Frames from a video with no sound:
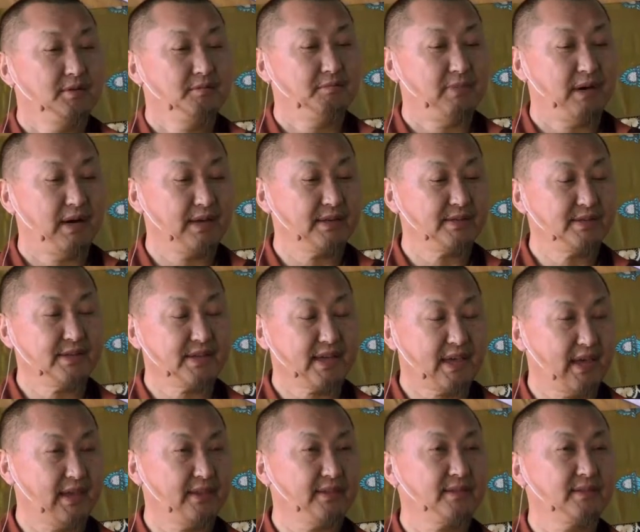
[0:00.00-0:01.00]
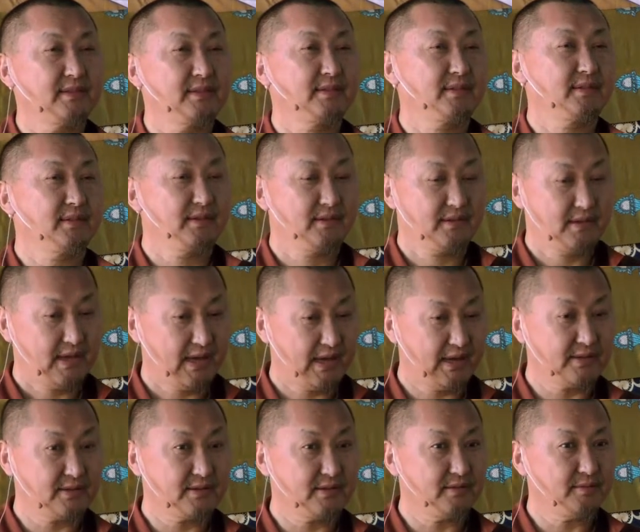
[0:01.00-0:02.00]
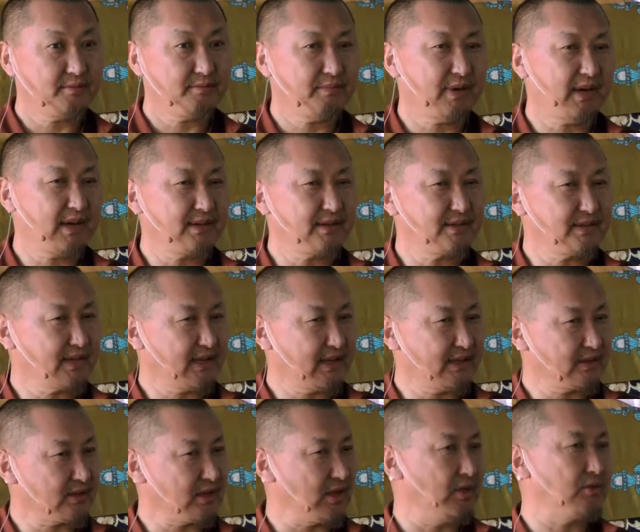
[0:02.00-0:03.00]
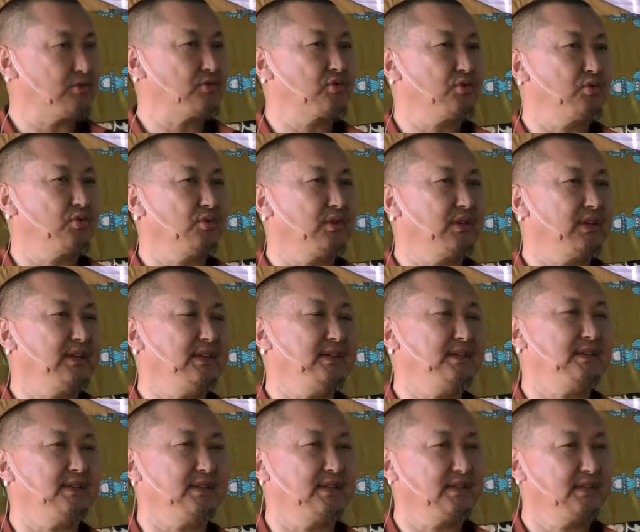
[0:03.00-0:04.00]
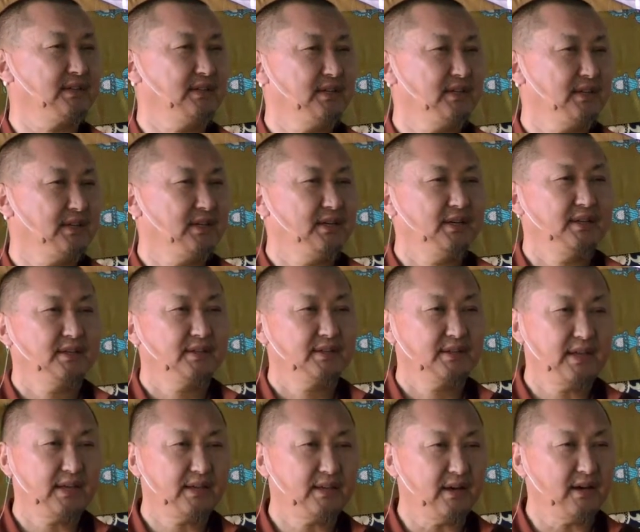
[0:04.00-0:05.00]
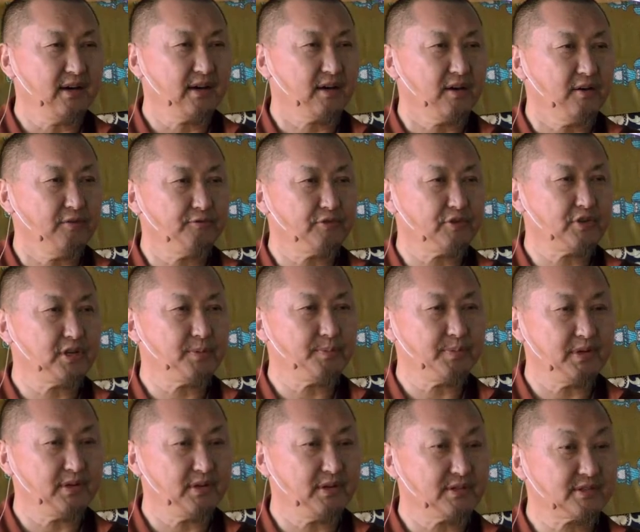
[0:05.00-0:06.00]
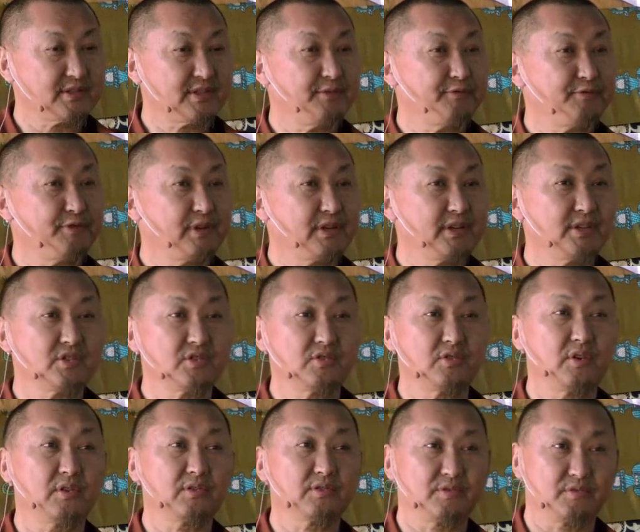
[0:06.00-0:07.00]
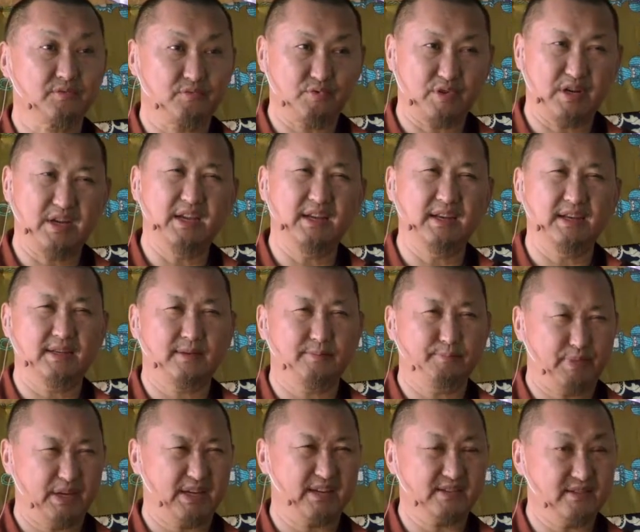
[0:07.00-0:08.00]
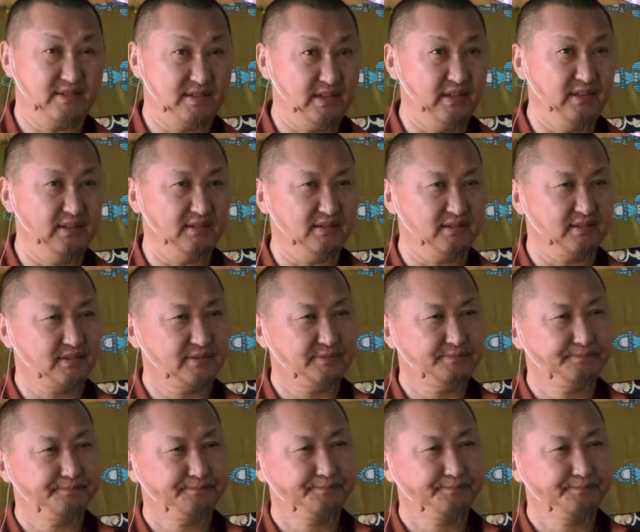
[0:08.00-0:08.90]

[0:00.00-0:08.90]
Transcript: Mind can handle, mind can control easy. Then uncomfortable suffering is not really big deals.